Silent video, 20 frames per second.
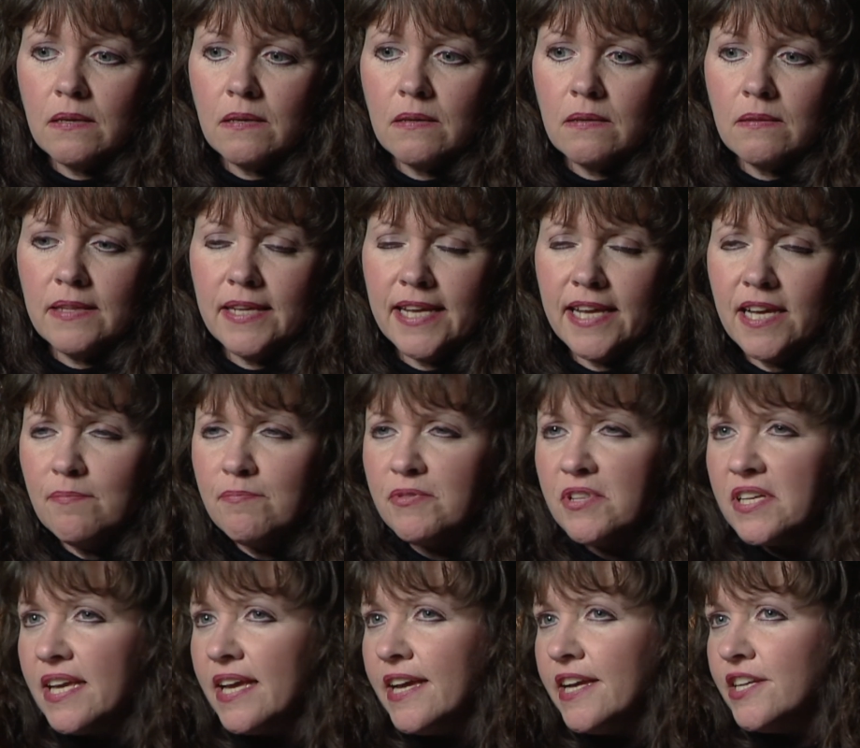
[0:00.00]
the
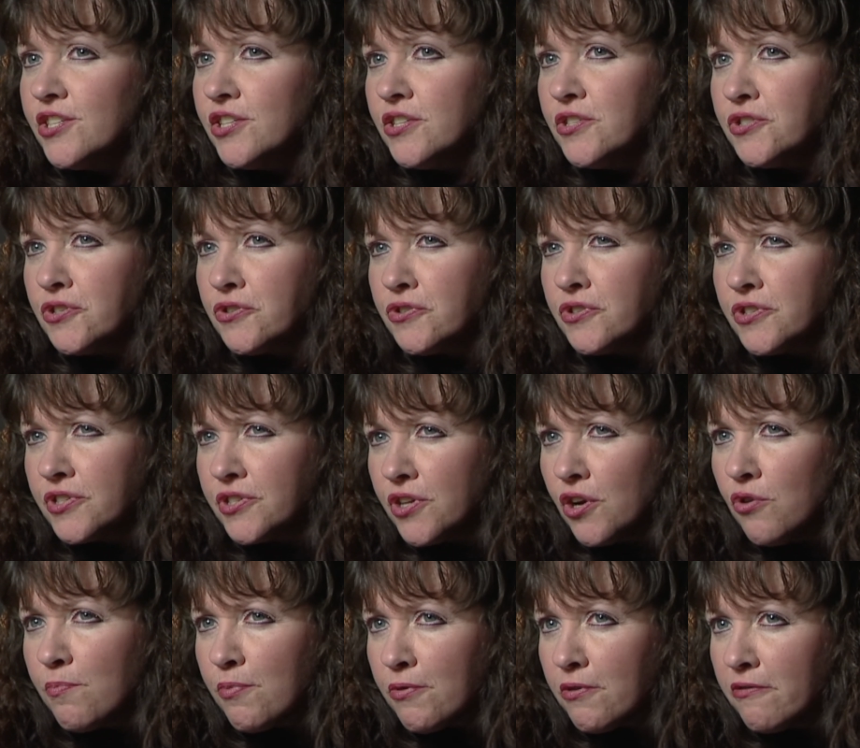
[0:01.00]
implications are so
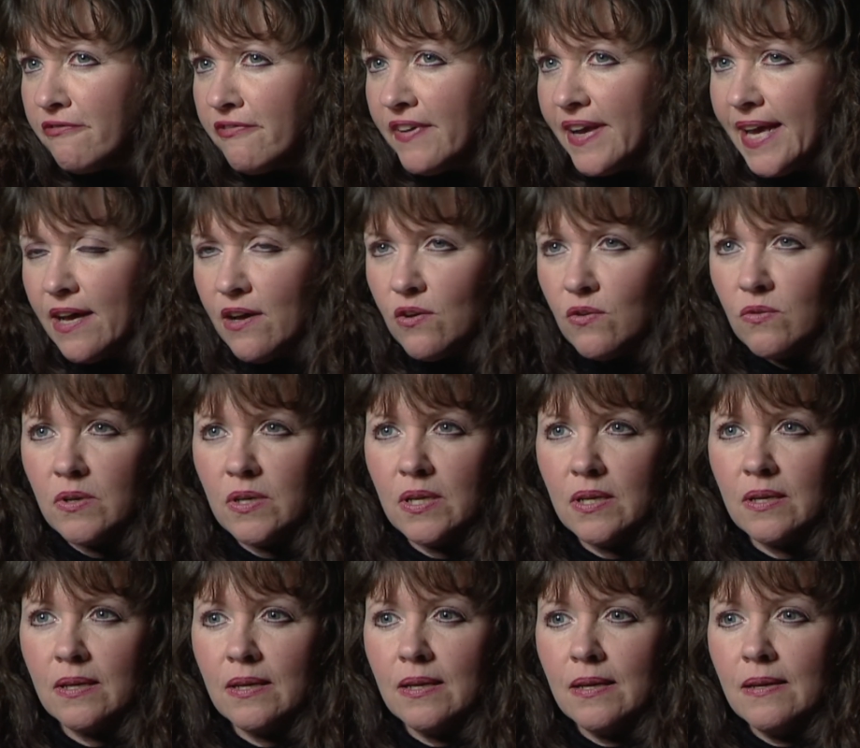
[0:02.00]
profound
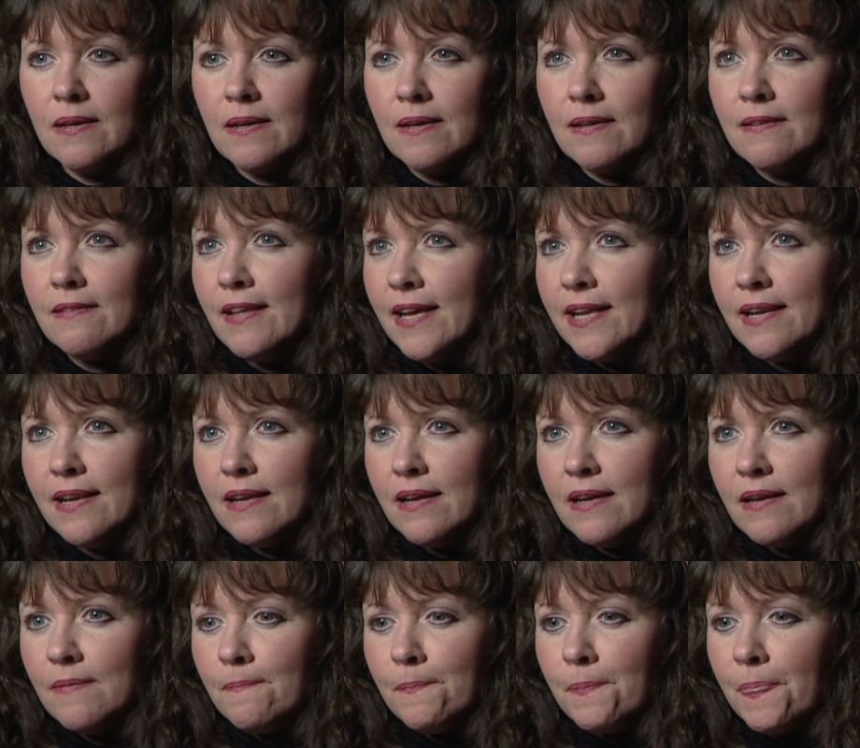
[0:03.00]
that
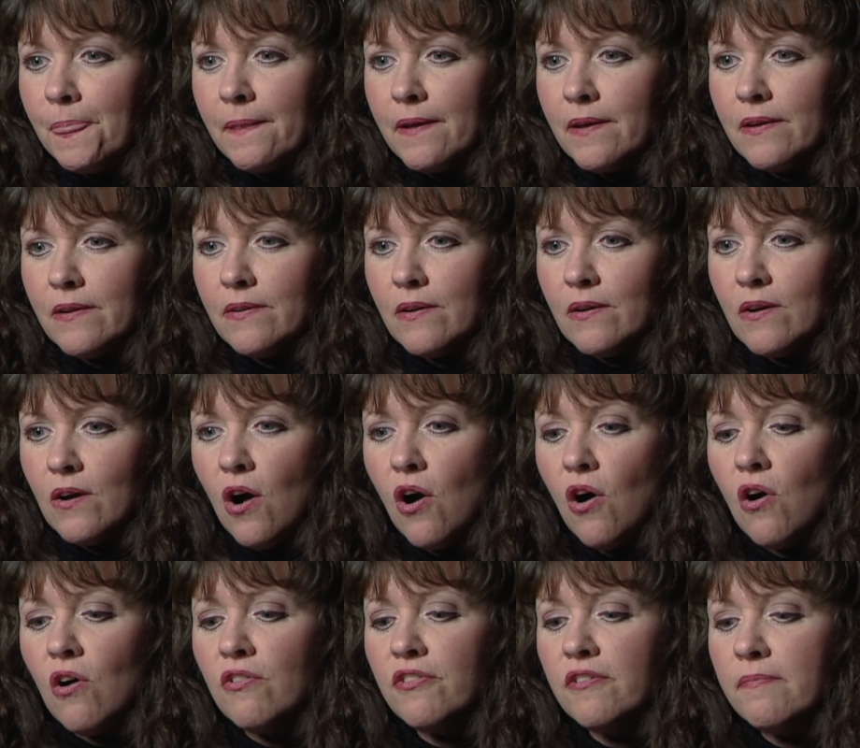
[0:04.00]

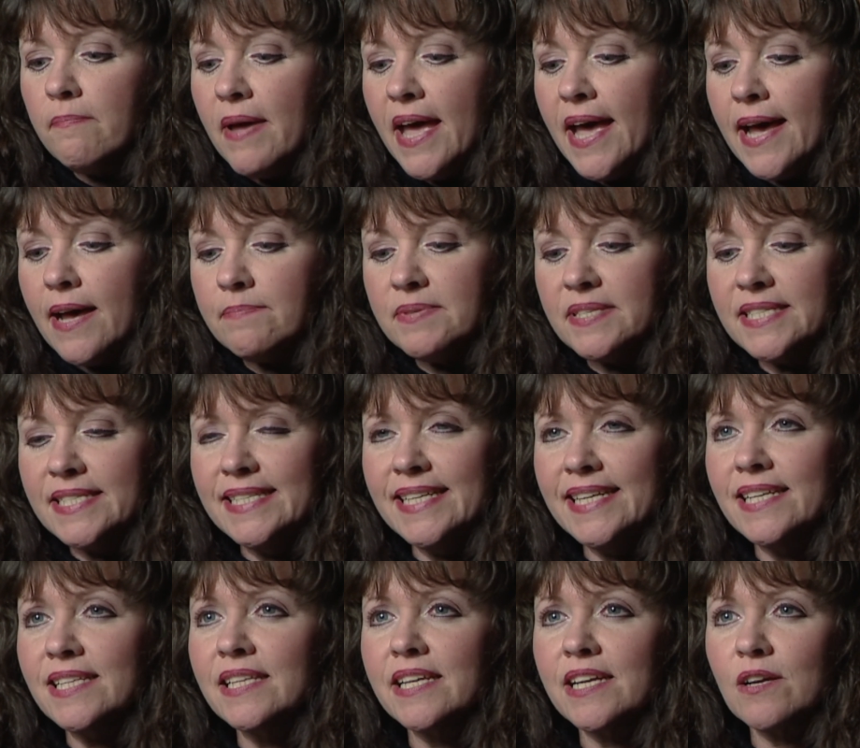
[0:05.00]
all the maps
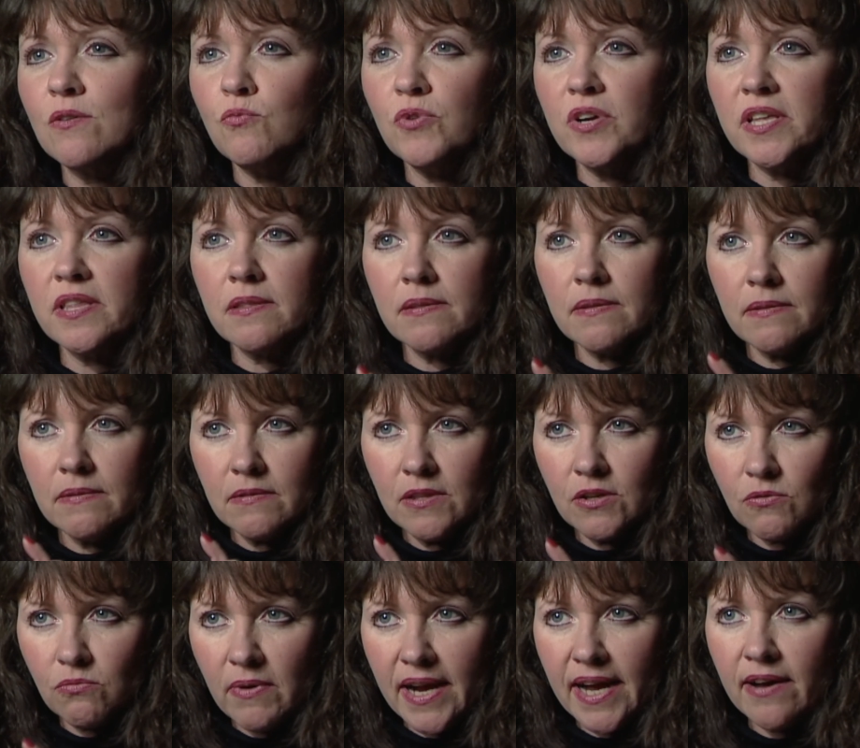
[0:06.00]
dealing with the
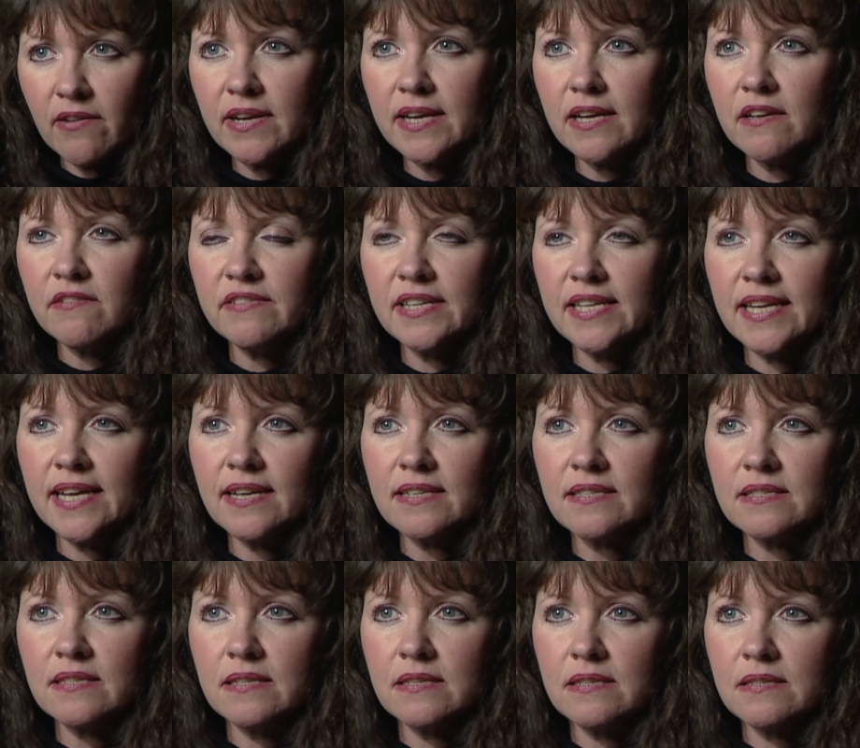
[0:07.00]
routing of the
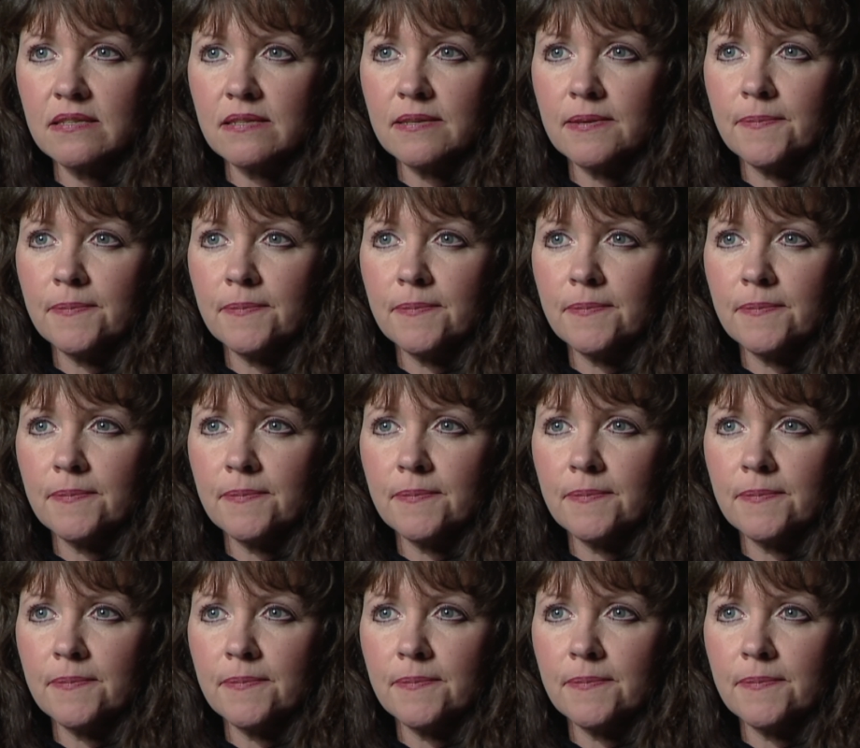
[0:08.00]
Exodus